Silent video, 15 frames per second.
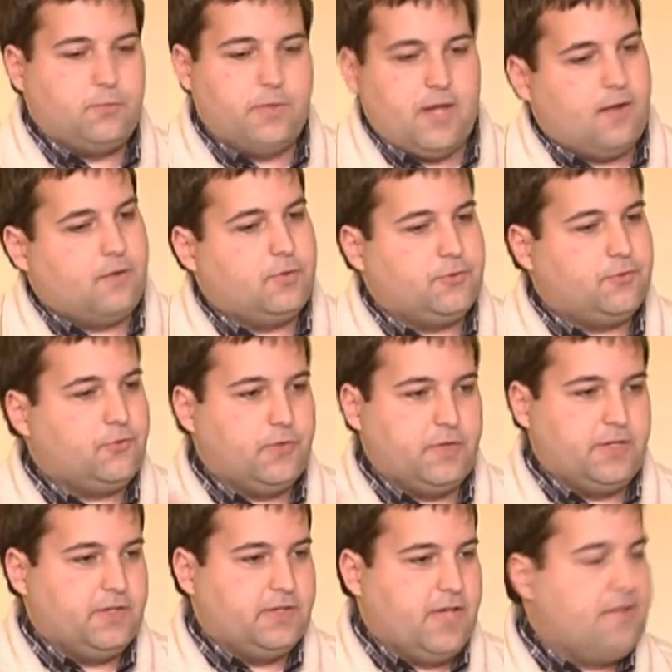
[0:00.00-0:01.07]
We are also
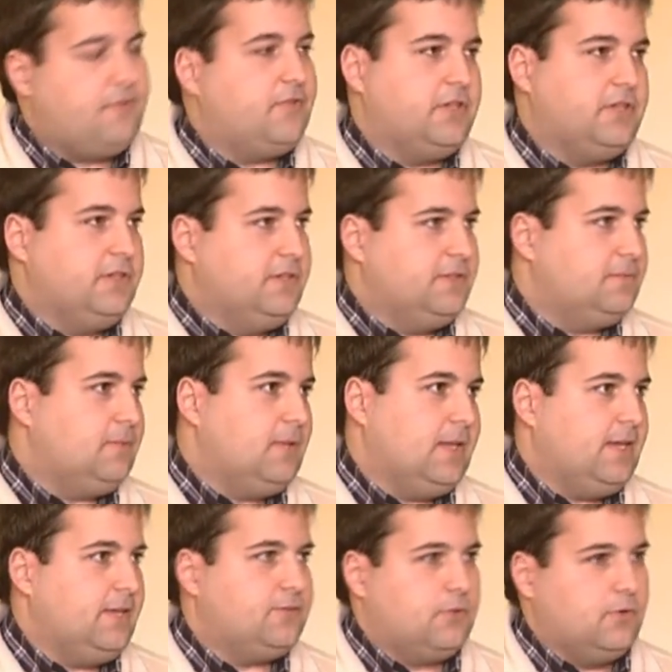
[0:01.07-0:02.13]
in FAD
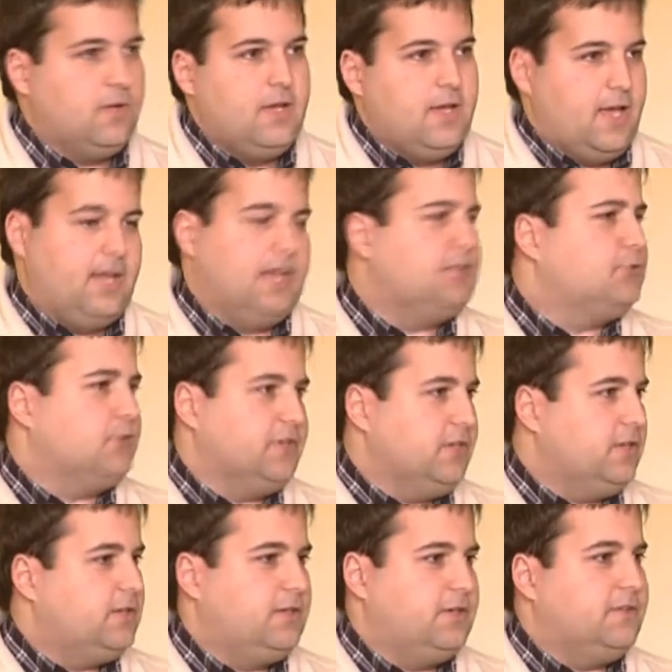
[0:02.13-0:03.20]
display, so
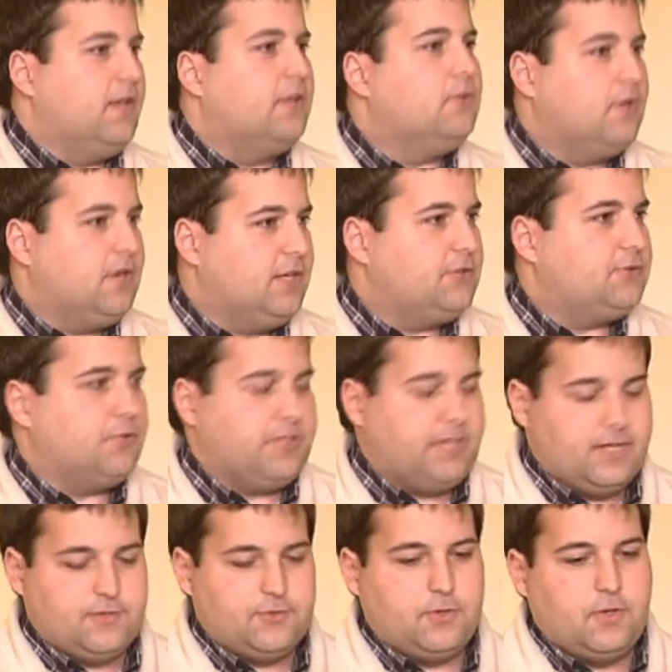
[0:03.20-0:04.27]
electronic,
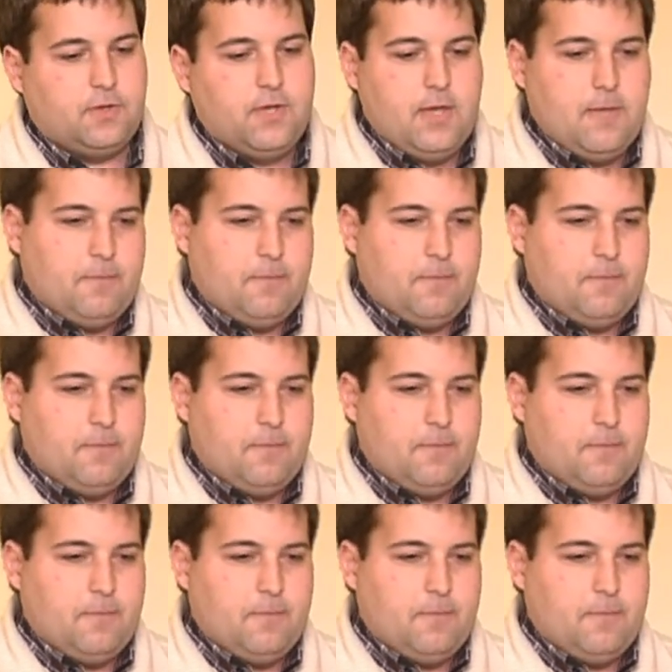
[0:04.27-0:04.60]
nano-electronics, and so on.